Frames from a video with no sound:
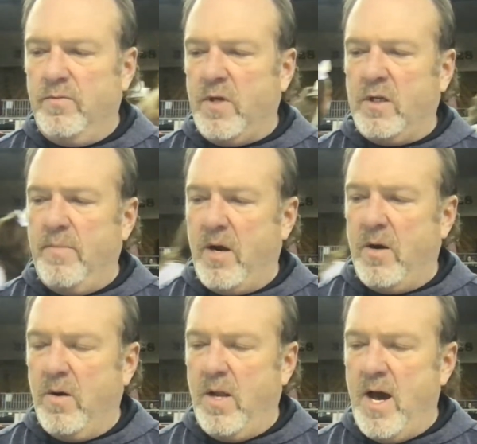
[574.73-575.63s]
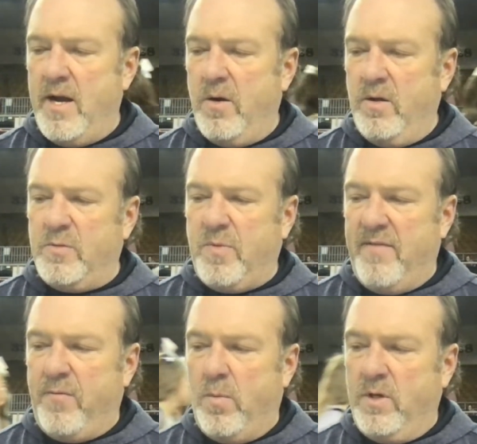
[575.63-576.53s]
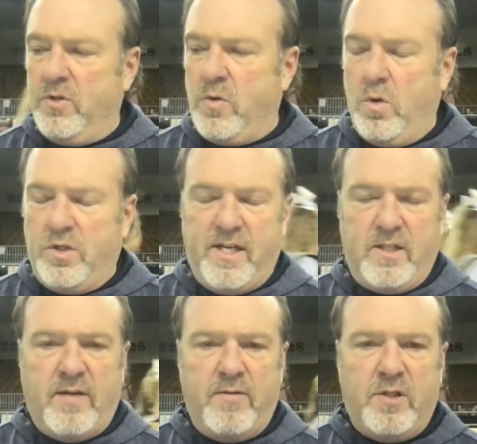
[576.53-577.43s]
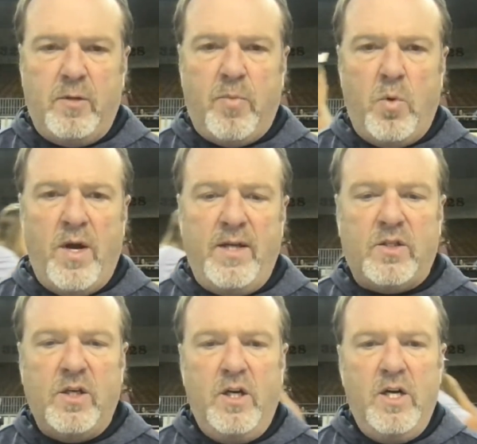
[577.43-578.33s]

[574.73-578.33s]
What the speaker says: We've talked about her a lot here on this platform on Skordle. She had 17 points.